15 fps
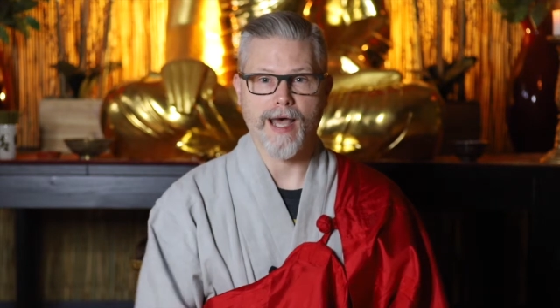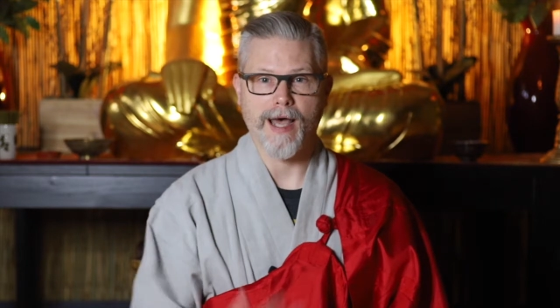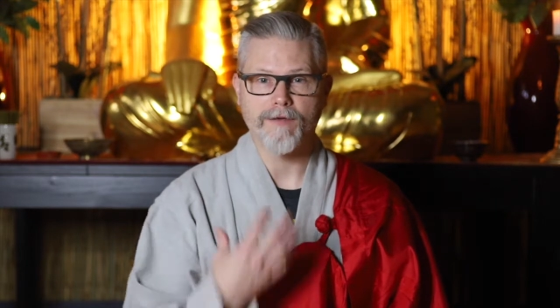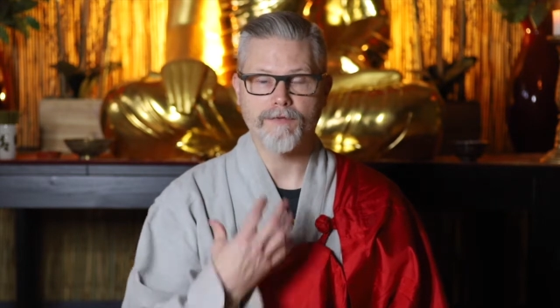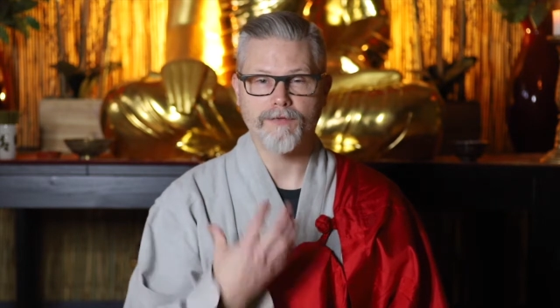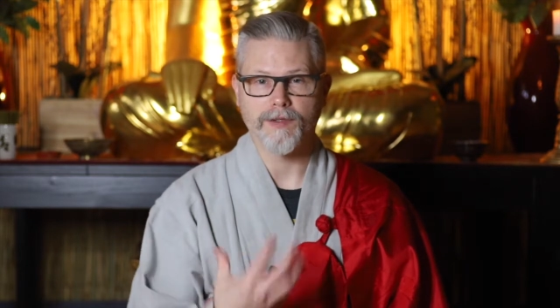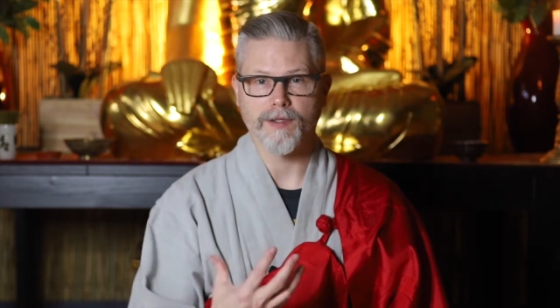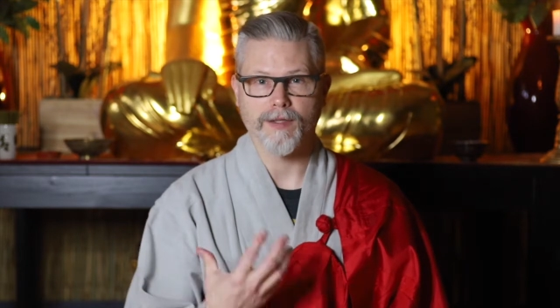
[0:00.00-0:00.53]

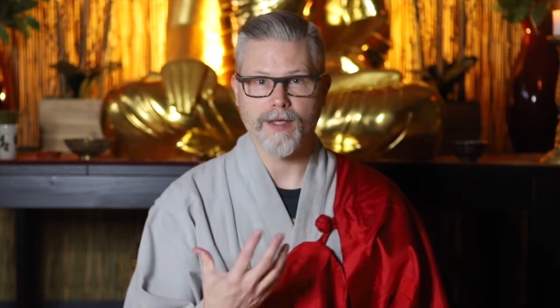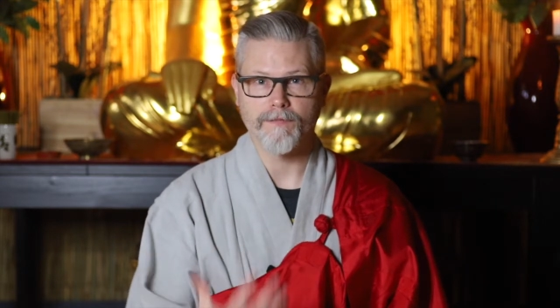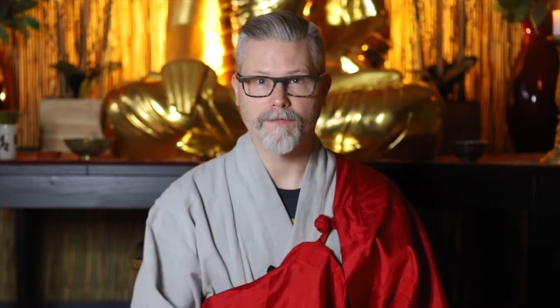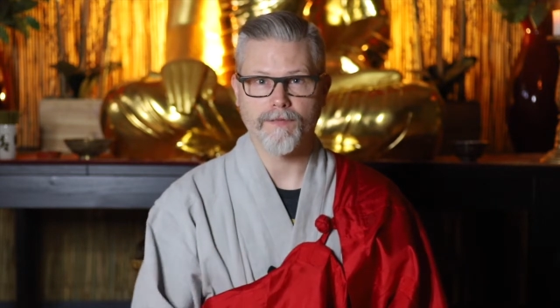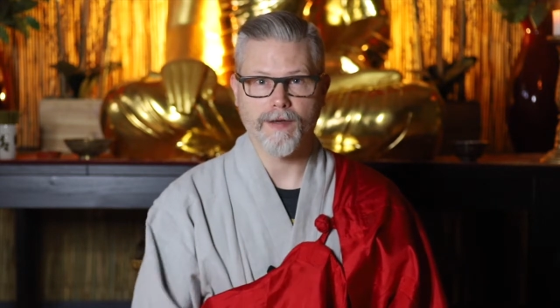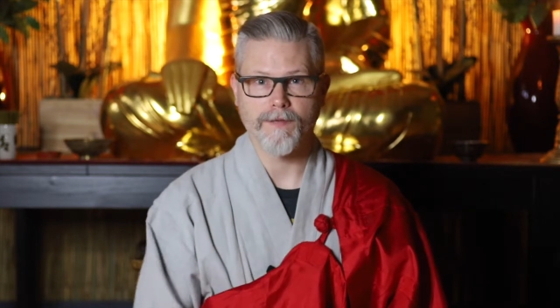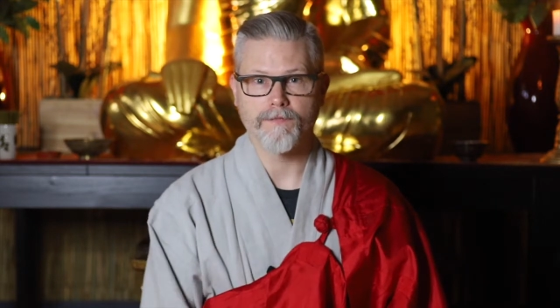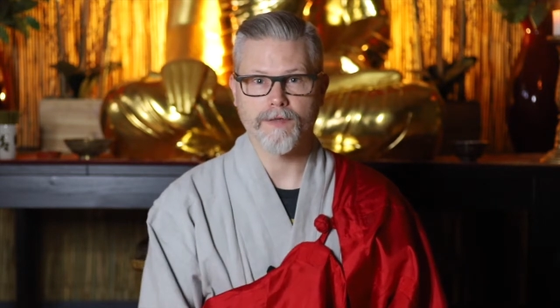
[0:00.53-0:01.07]
I feel I'm,
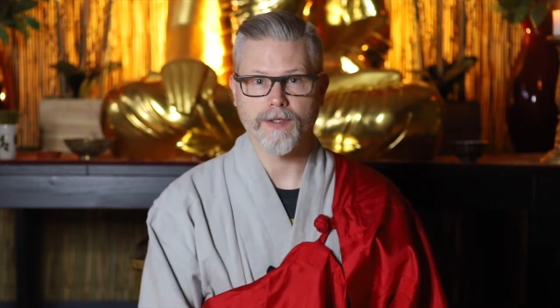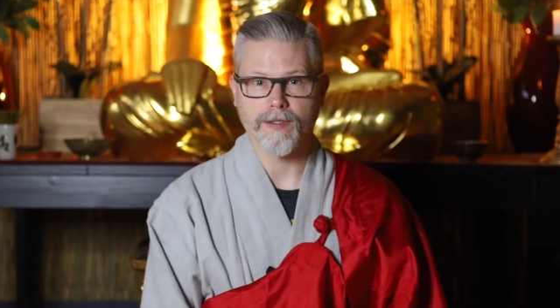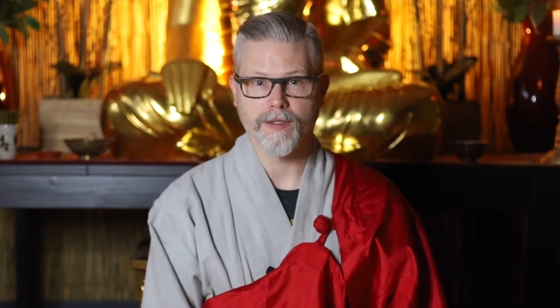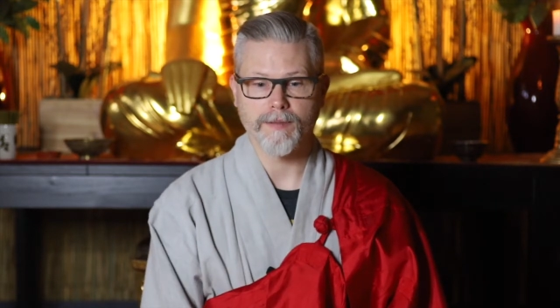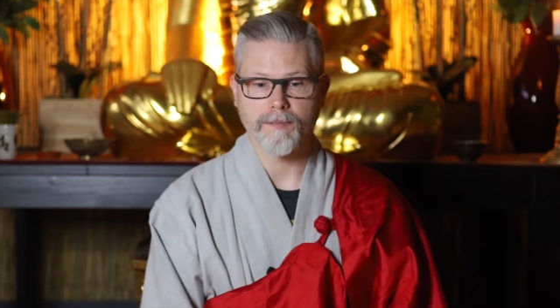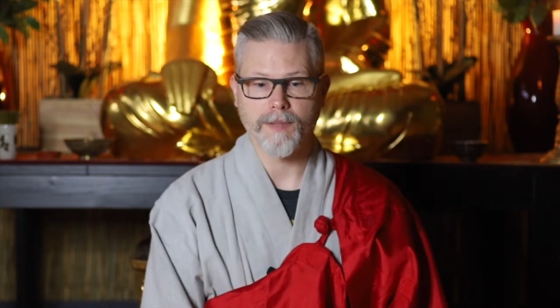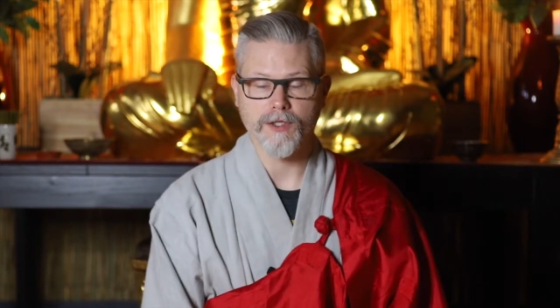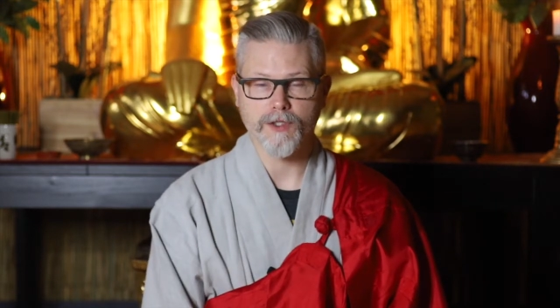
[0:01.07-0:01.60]
I'm
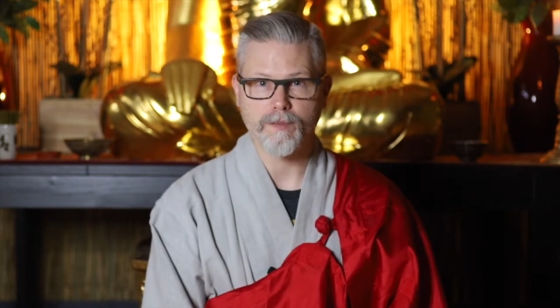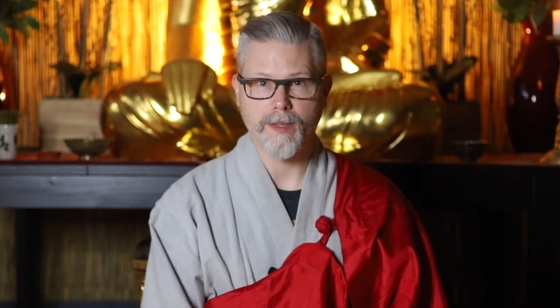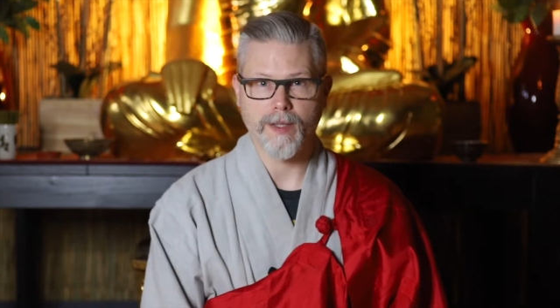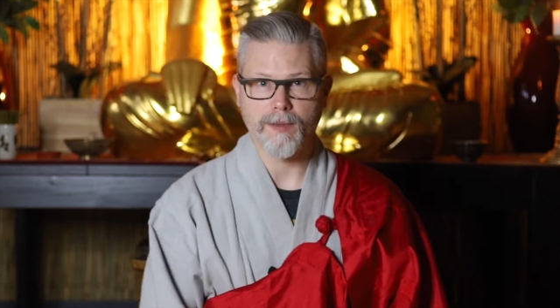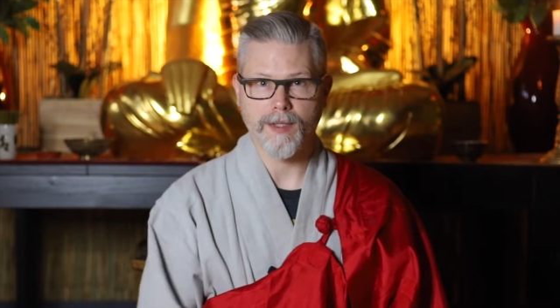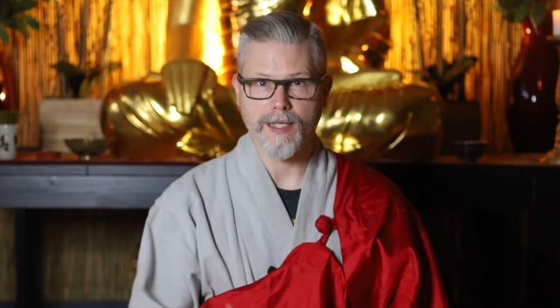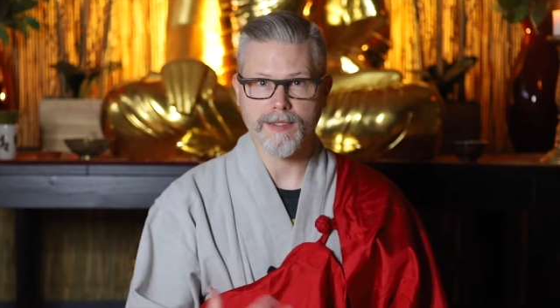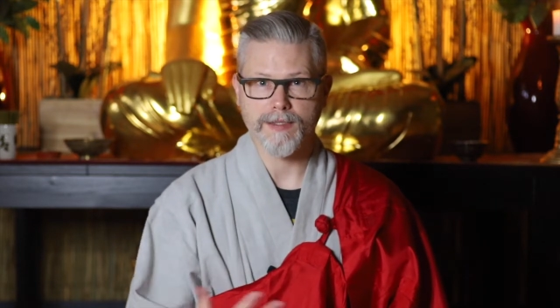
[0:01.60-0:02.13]
very much
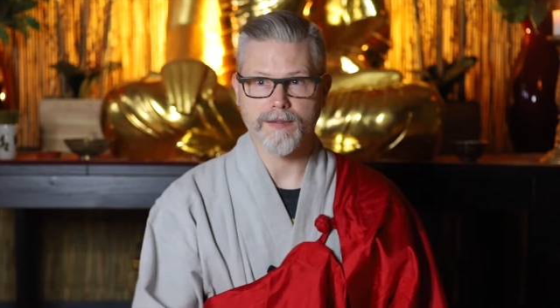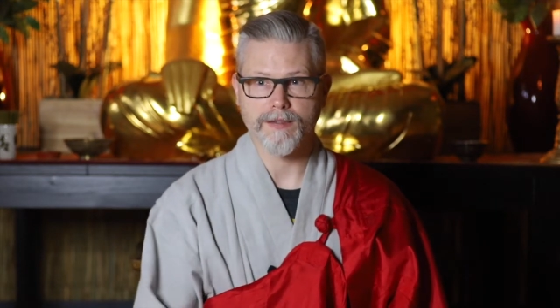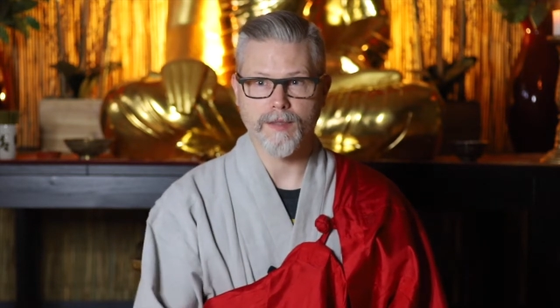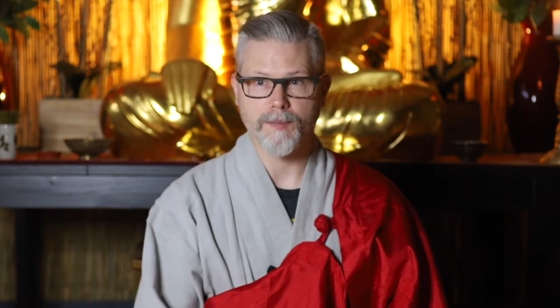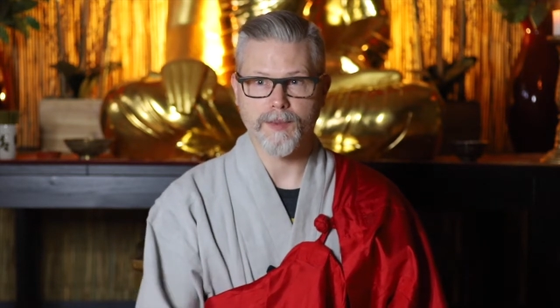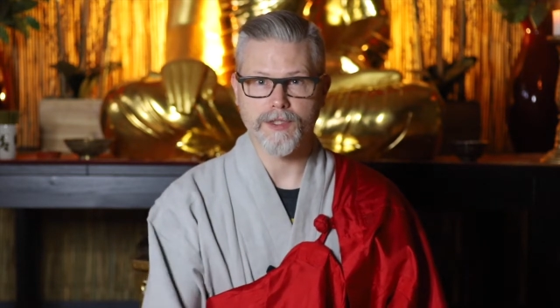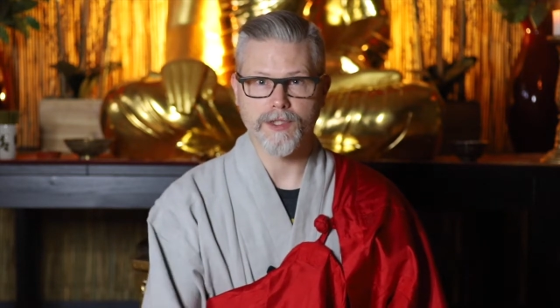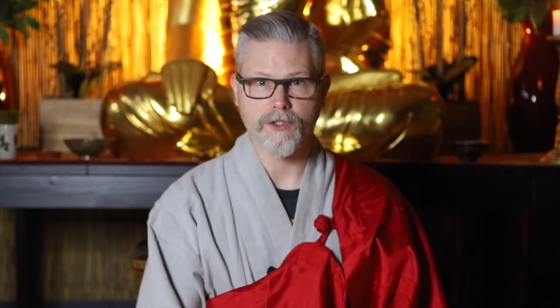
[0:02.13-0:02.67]
maybe as the
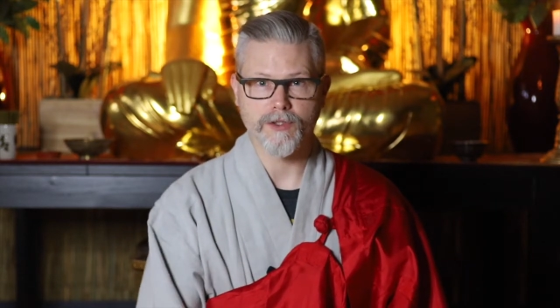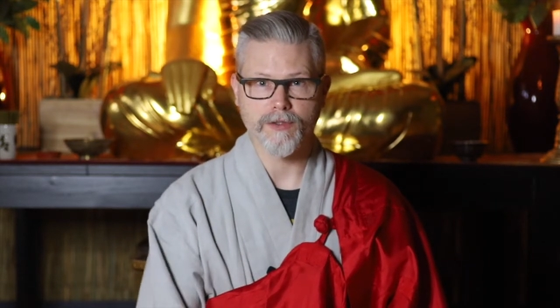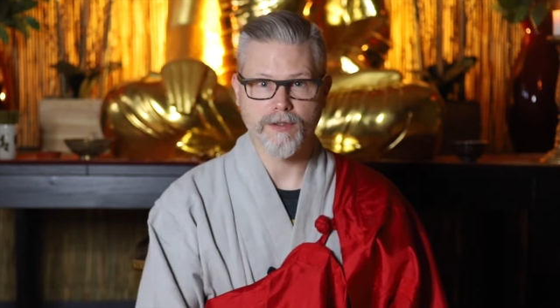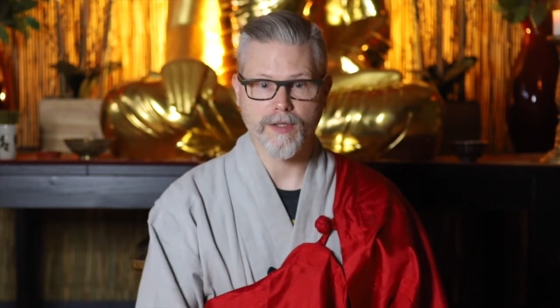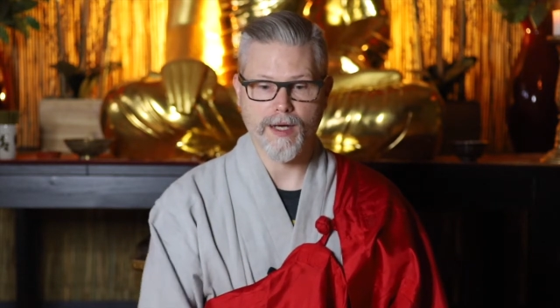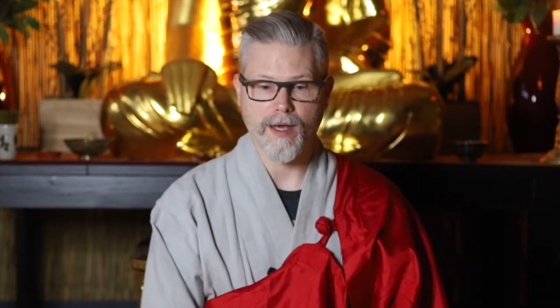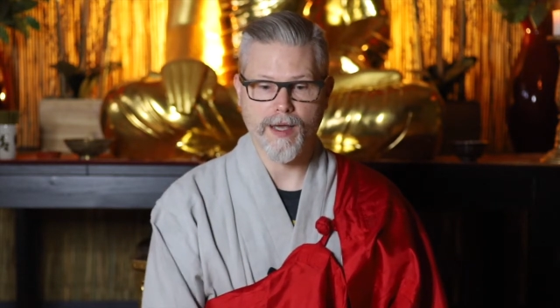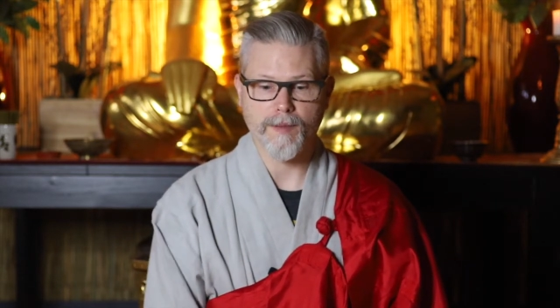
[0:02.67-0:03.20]
type of teacher
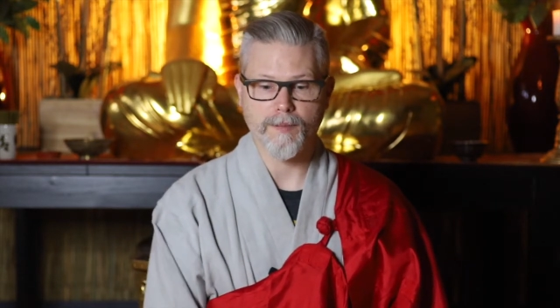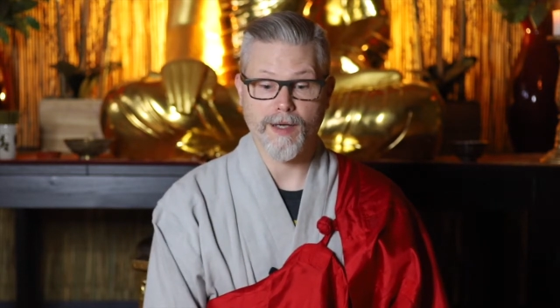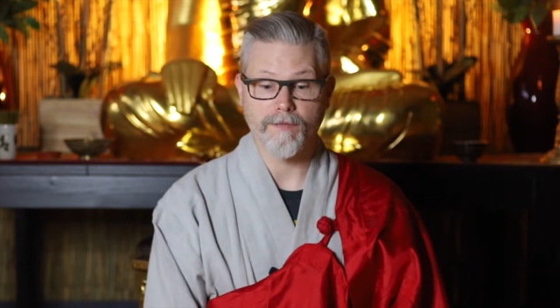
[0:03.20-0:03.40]
that I am,